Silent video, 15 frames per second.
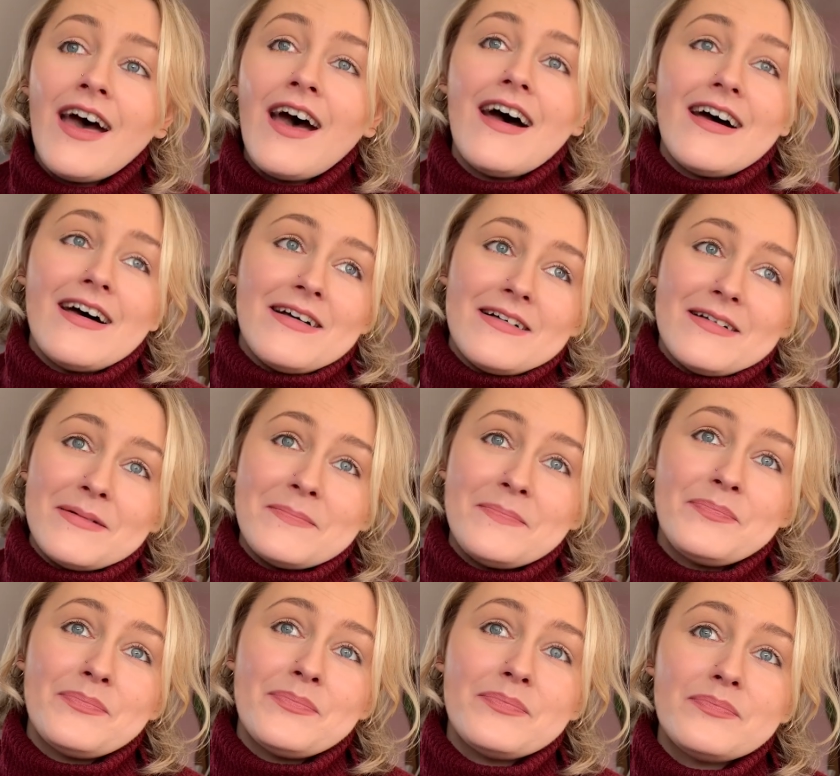But
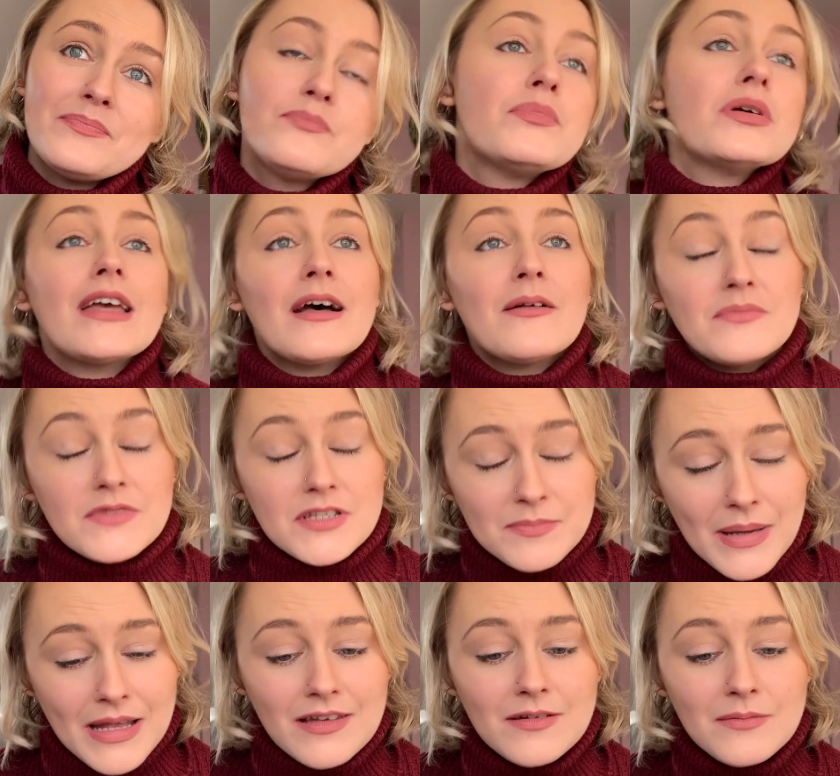yeah,
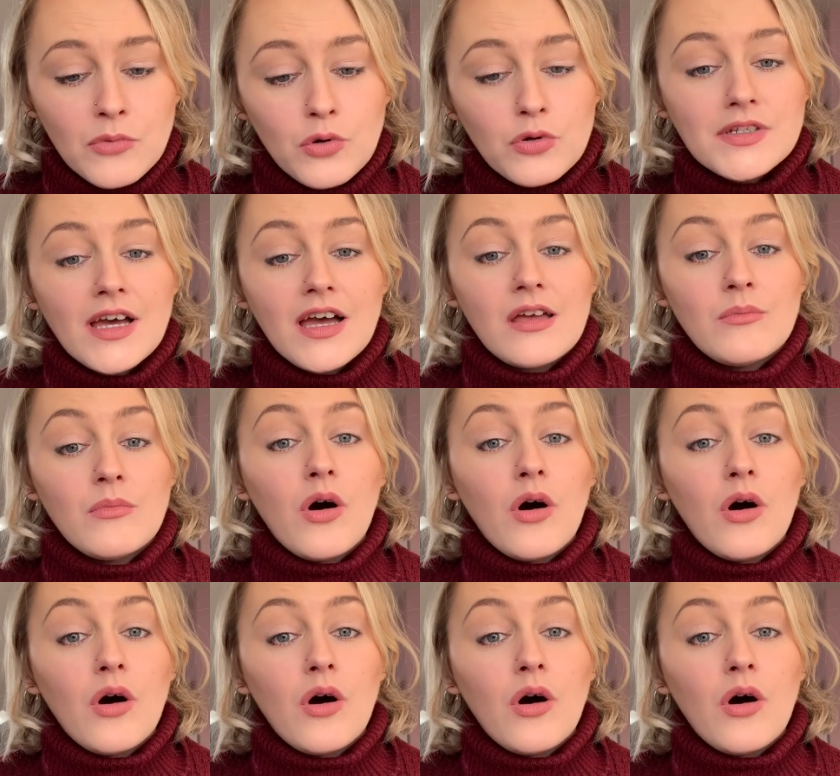spend more time